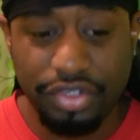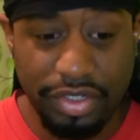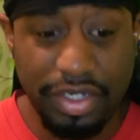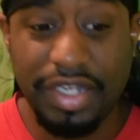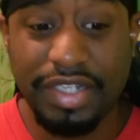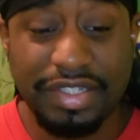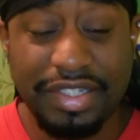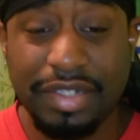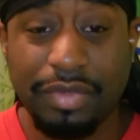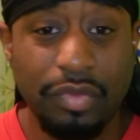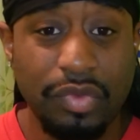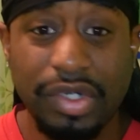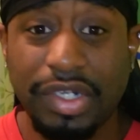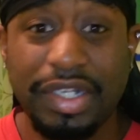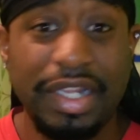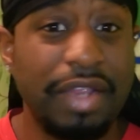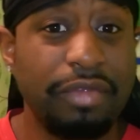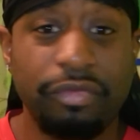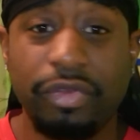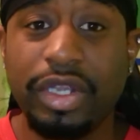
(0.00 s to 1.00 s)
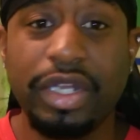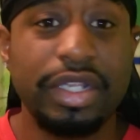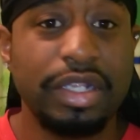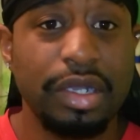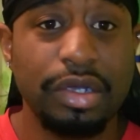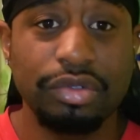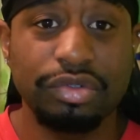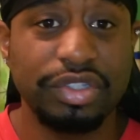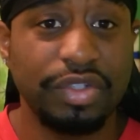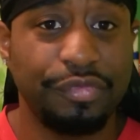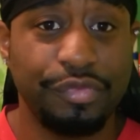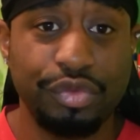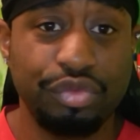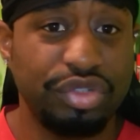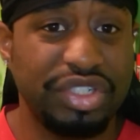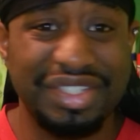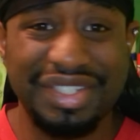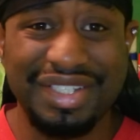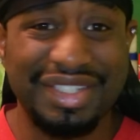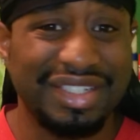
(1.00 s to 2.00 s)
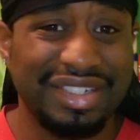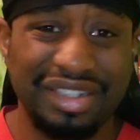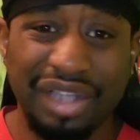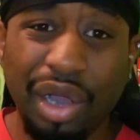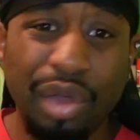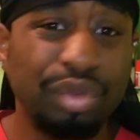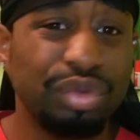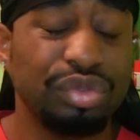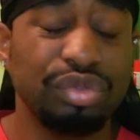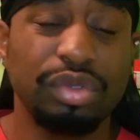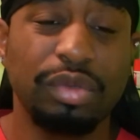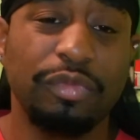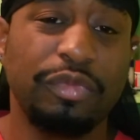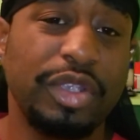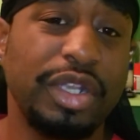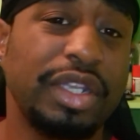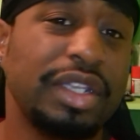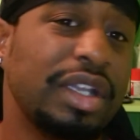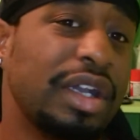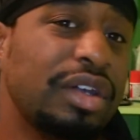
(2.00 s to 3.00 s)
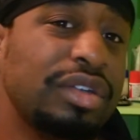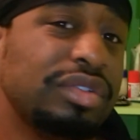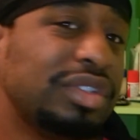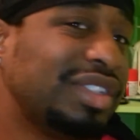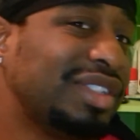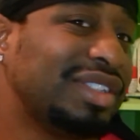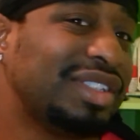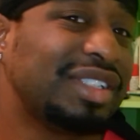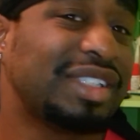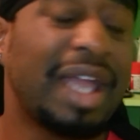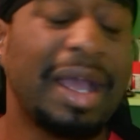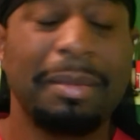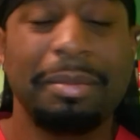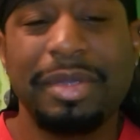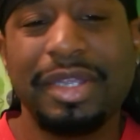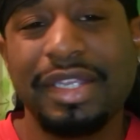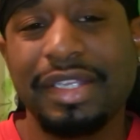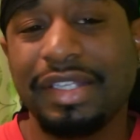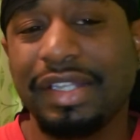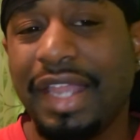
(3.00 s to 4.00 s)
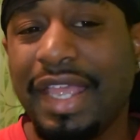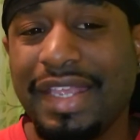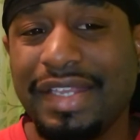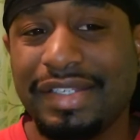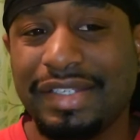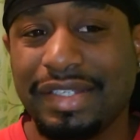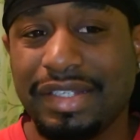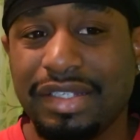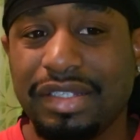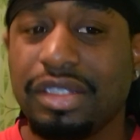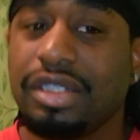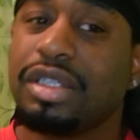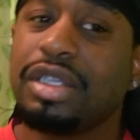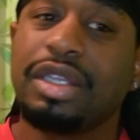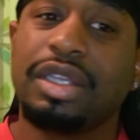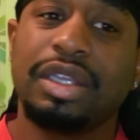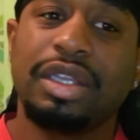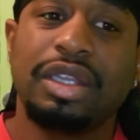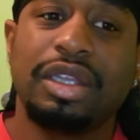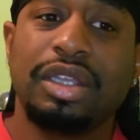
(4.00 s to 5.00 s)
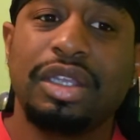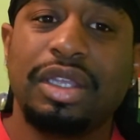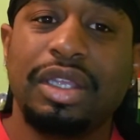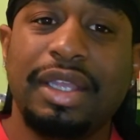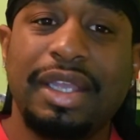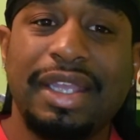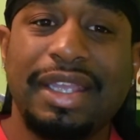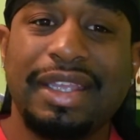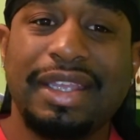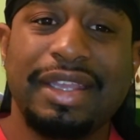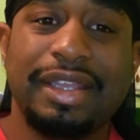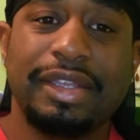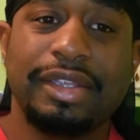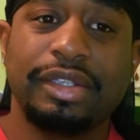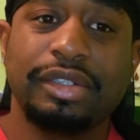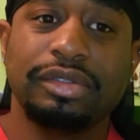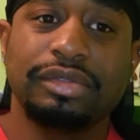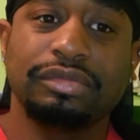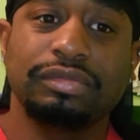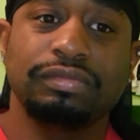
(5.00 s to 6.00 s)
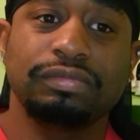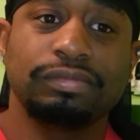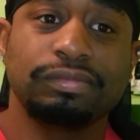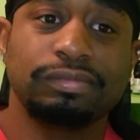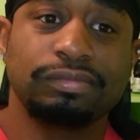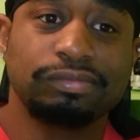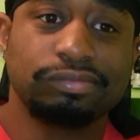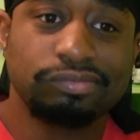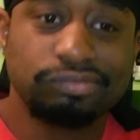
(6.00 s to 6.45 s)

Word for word: is in one of their videos. If you just go through the videos and stop being lazy and,